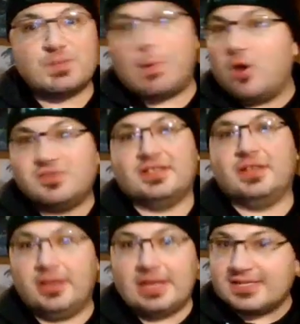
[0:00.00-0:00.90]

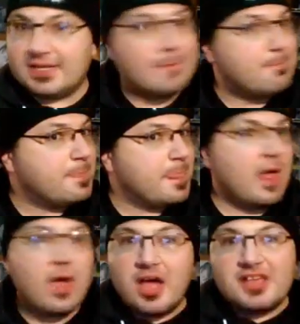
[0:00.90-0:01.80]
Supposedly, that's a
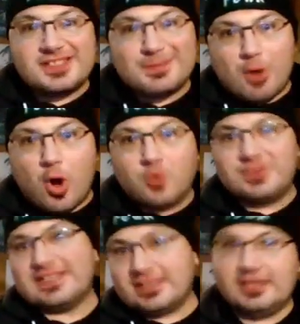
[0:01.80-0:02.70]

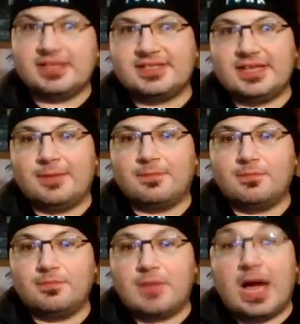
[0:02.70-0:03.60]
supposed deleted scene.
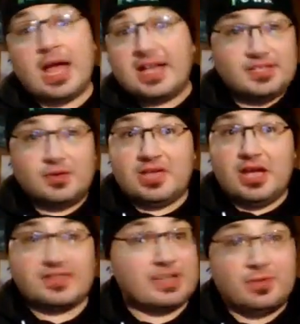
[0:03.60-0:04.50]
I honestly don't
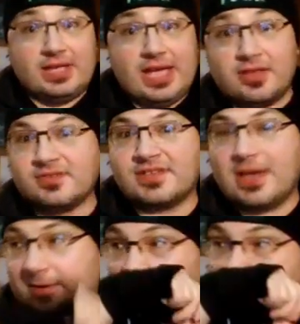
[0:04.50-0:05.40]
care because I really hated those
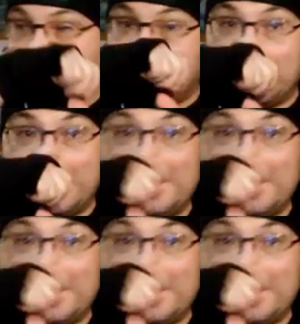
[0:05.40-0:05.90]
characters.